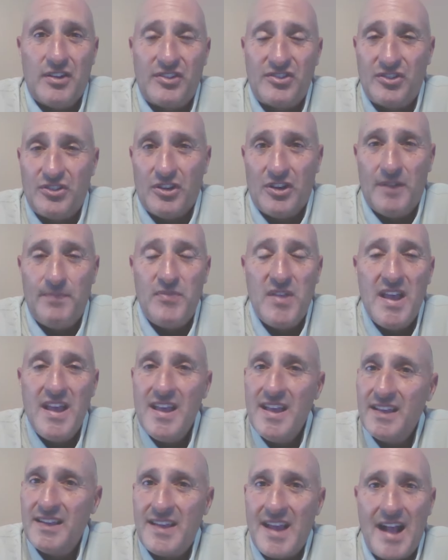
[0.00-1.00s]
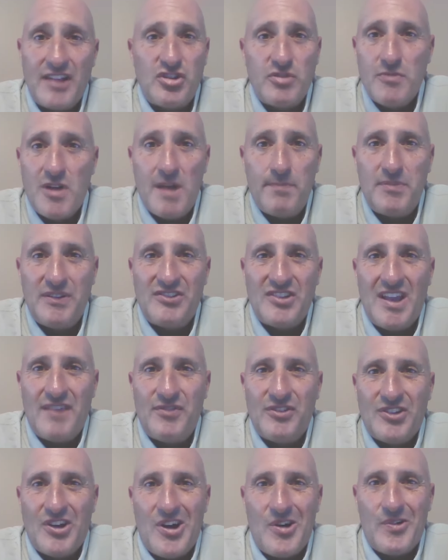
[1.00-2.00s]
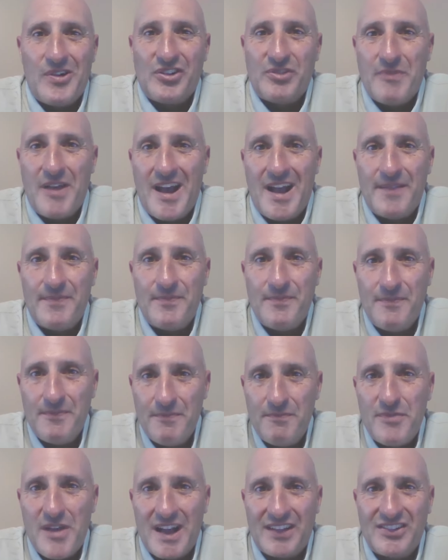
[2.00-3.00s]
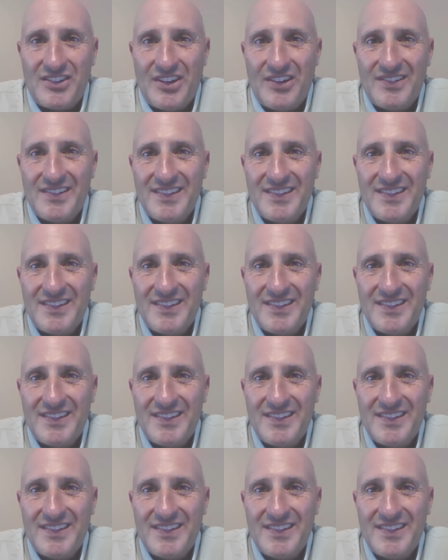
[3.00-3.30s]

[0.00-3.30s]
Looks good. Catch them up. Be safe as always. Matt, back to you.